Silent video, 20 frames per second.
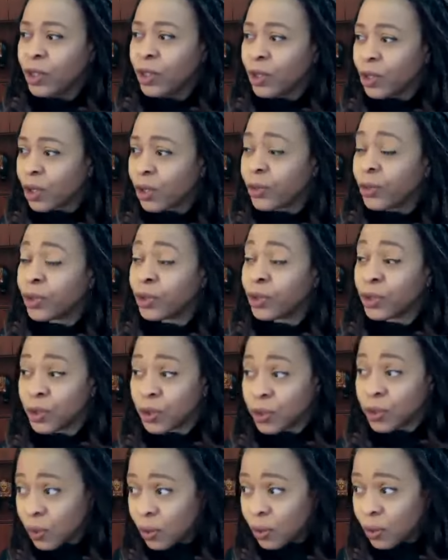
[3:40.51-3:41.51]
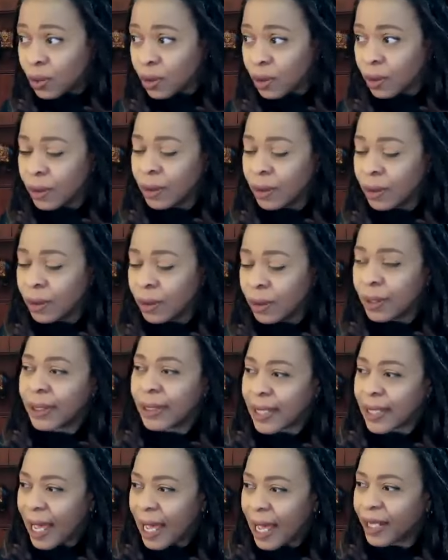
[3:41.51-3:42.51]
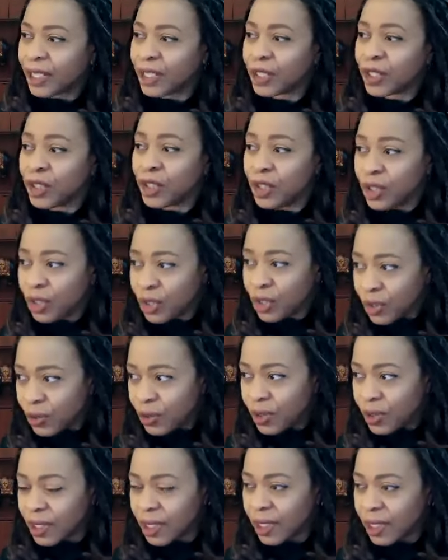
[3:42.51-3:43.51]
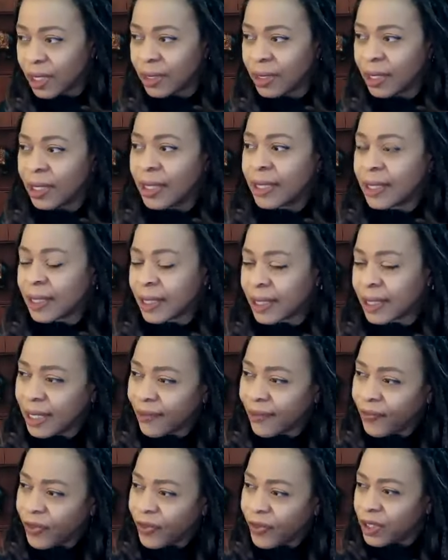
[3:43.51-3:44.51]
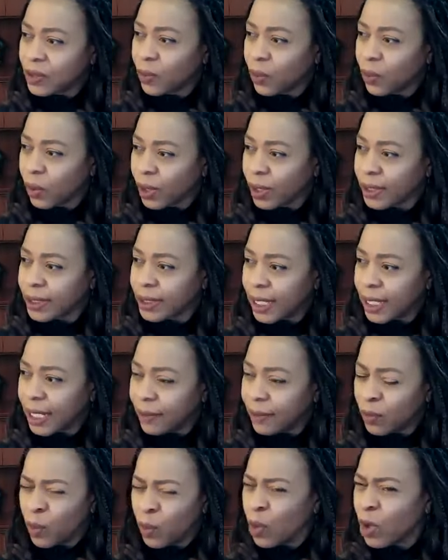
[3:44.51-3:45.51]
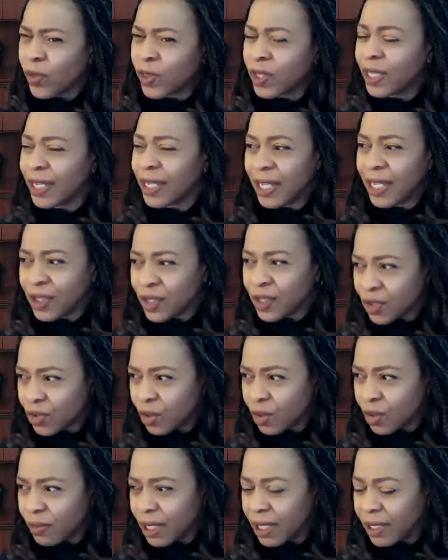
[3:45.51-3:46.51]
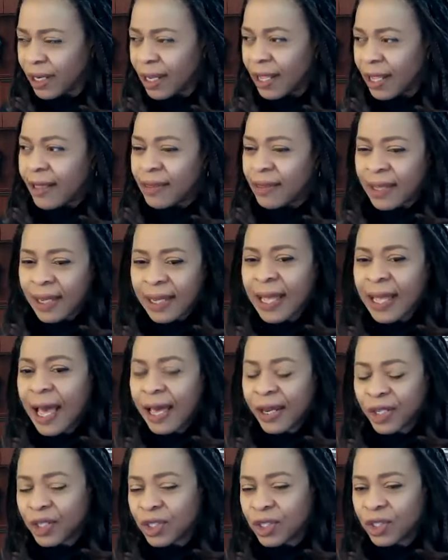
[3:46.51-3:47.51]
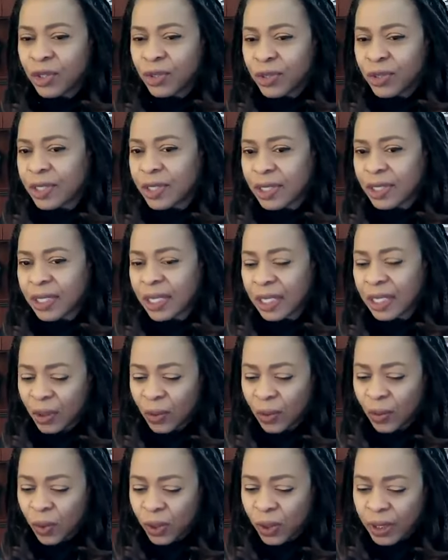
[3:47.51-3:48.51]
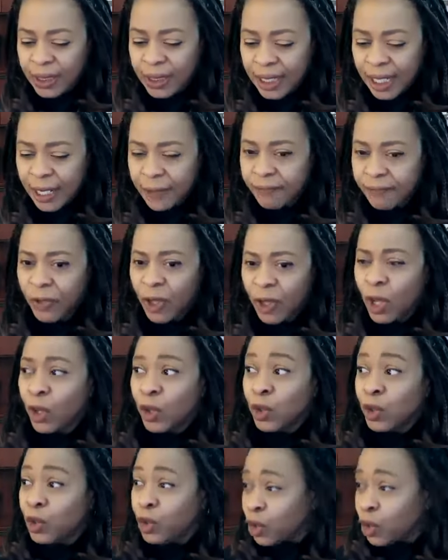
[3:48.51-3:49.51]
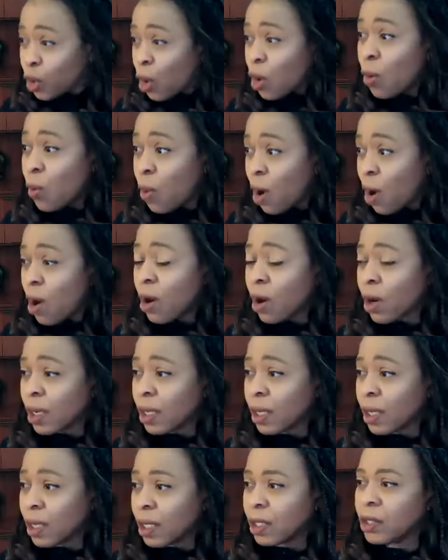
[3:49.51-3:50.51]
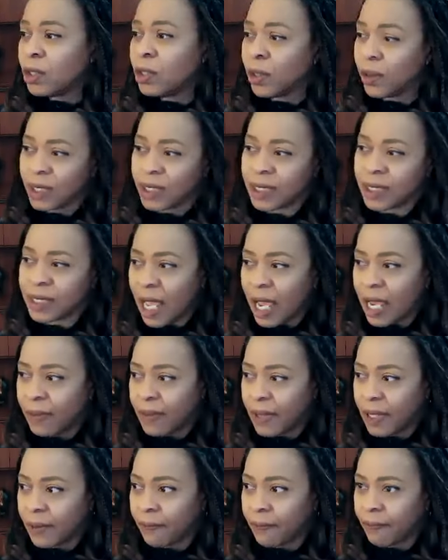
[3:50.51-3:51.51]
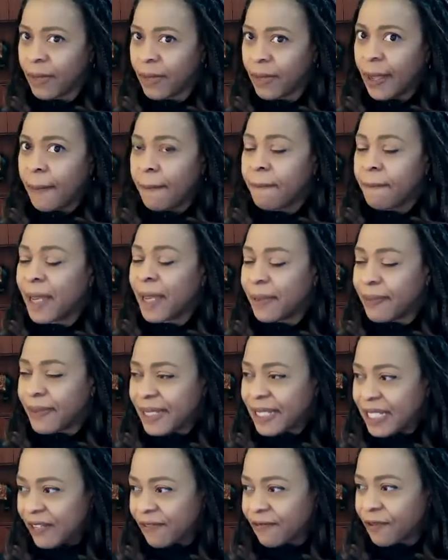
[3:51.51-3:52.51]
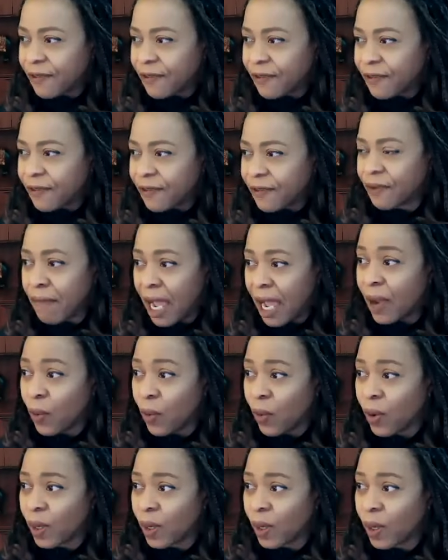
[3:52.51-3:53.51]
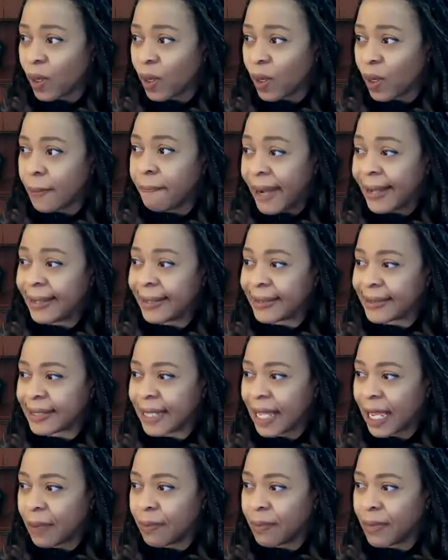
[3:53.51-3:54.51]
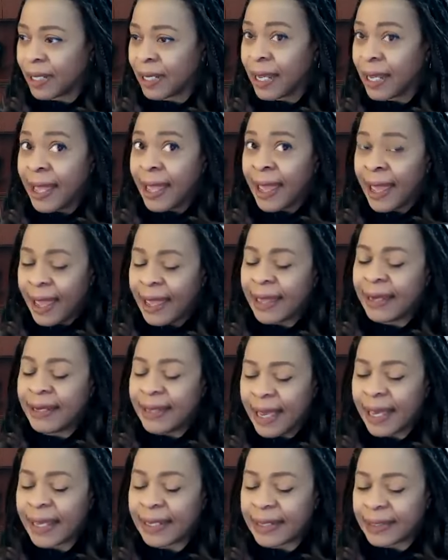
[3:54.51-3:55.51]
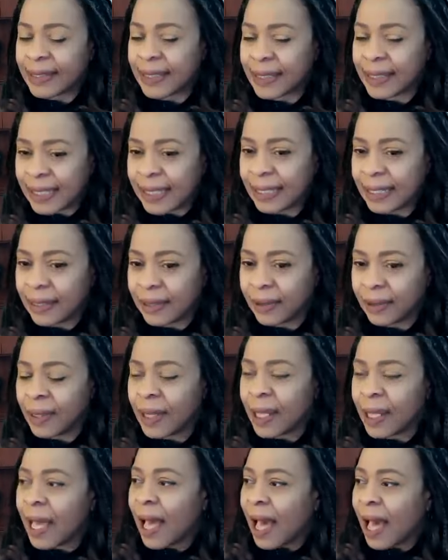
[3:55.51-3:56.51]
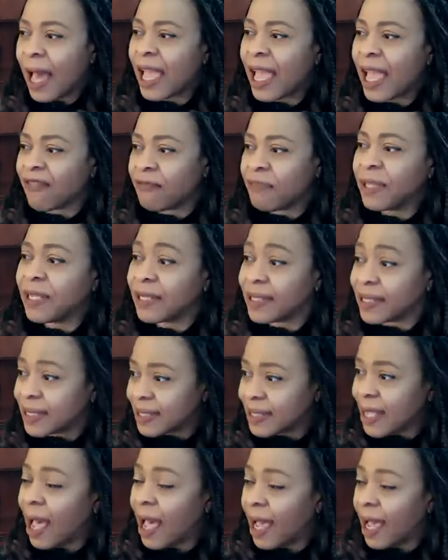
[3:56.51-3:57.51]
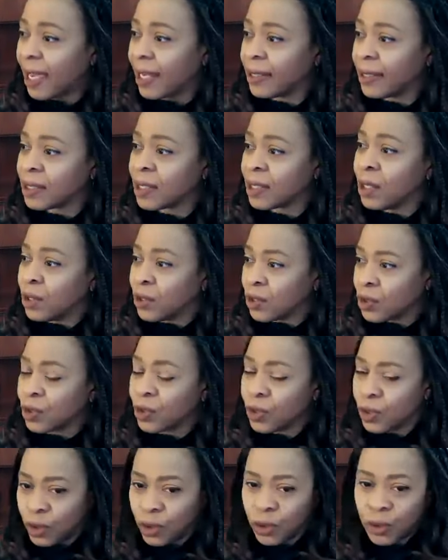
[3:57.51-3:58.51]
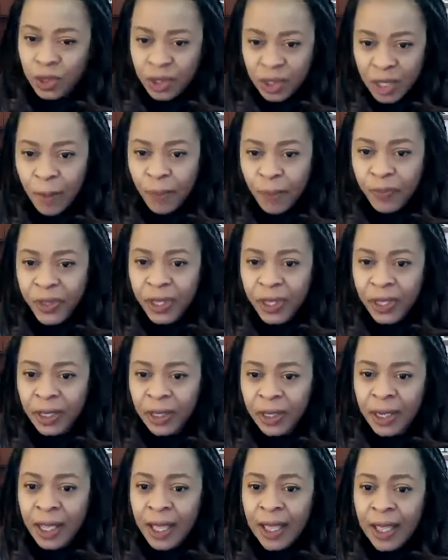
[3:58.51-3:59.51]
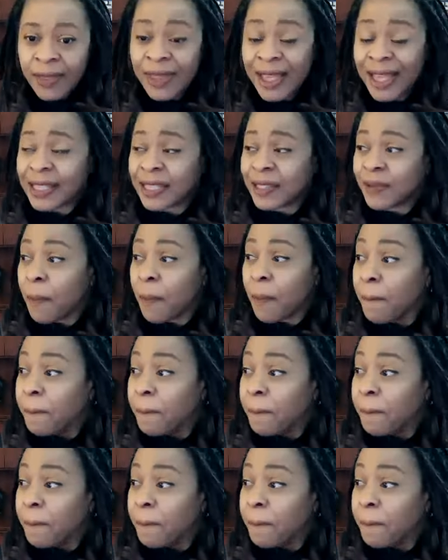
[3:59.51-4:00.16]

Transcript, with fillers: You're the tool God is using to get this work done. We're the instrument that God is using to get the work done. Your work, your assignment may be different from my work, my assignment, and yet and still I have been assigned to do something that's